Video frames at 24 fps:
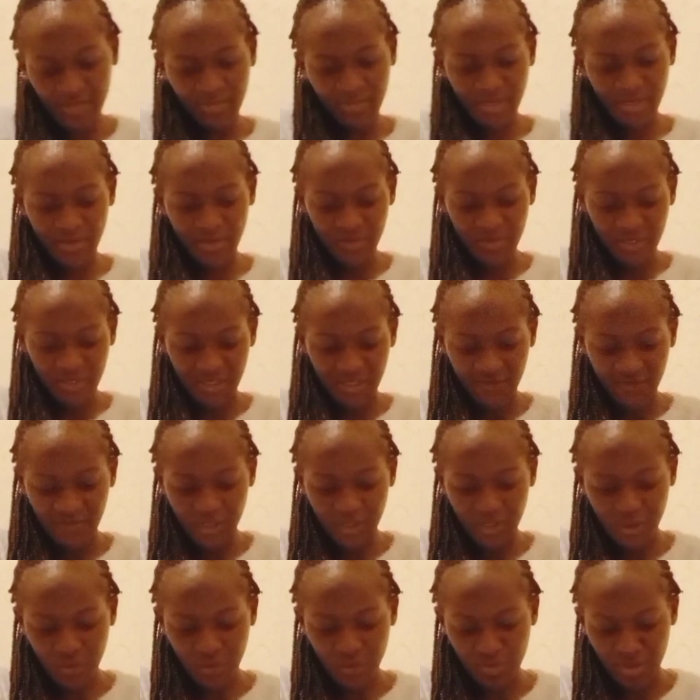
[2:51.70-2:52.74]
bank was
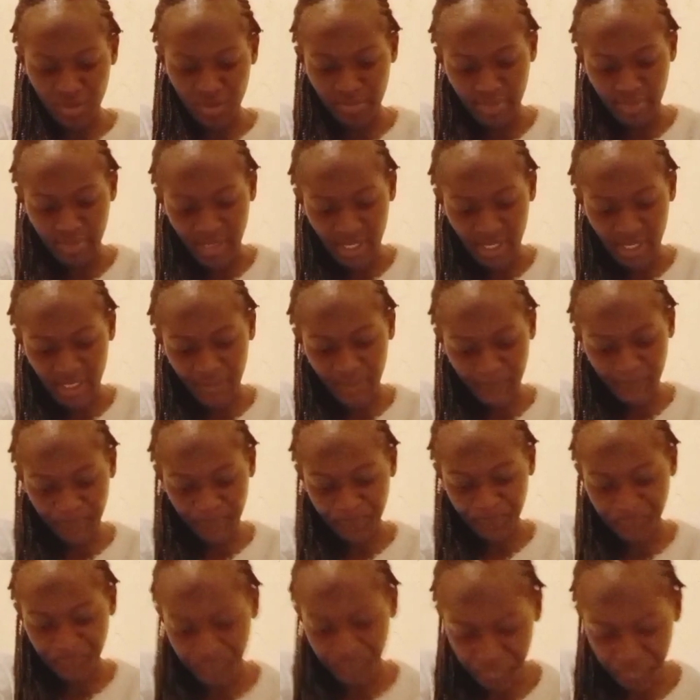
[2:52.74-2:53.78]
given to me by
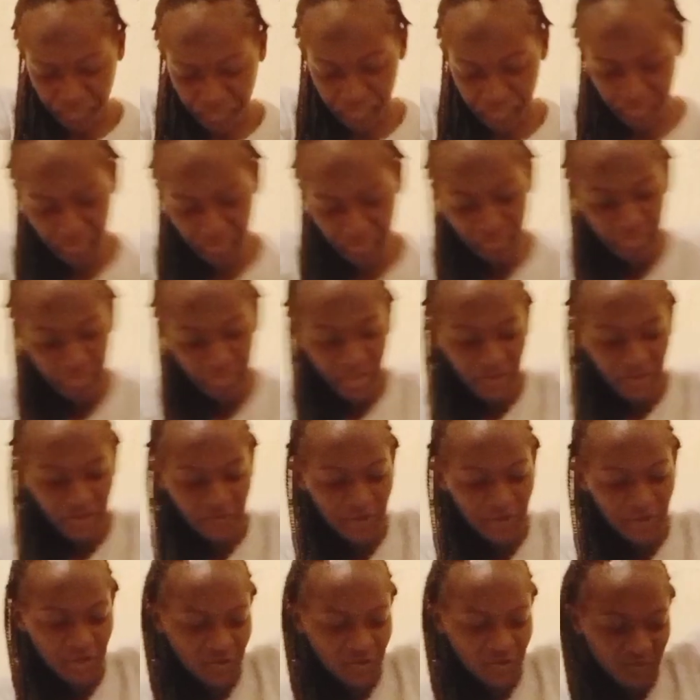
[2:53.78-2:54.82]
a
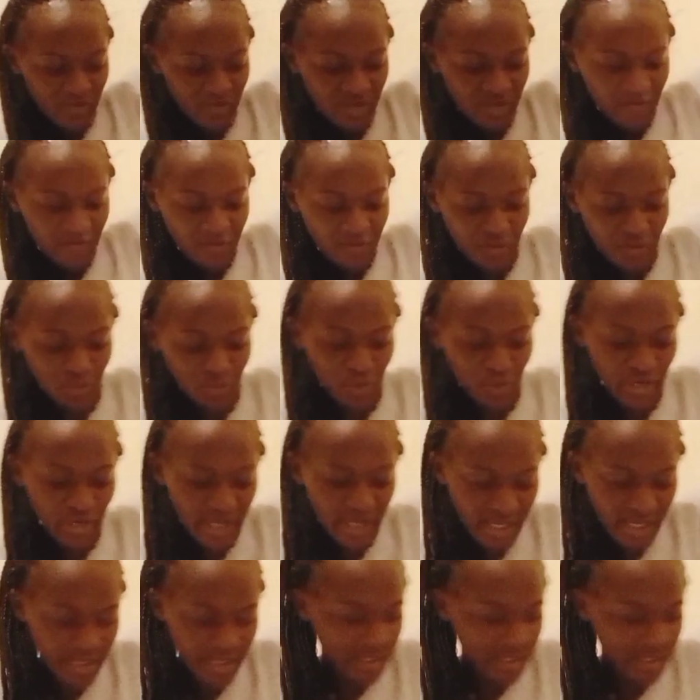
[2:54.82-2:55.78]
friend of mine from work,